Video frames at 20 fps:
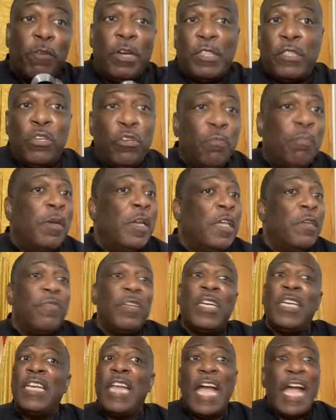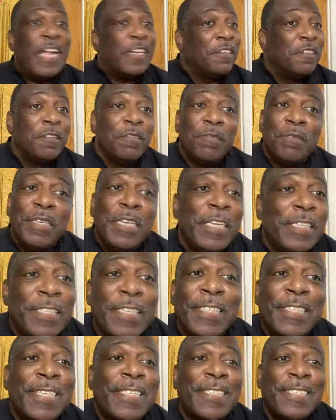whether you believe it or not,
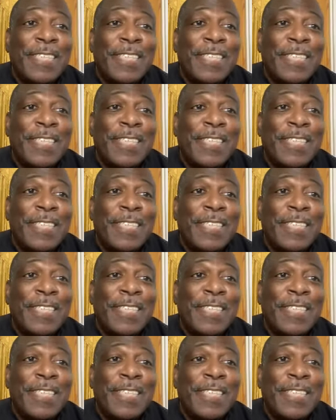this is a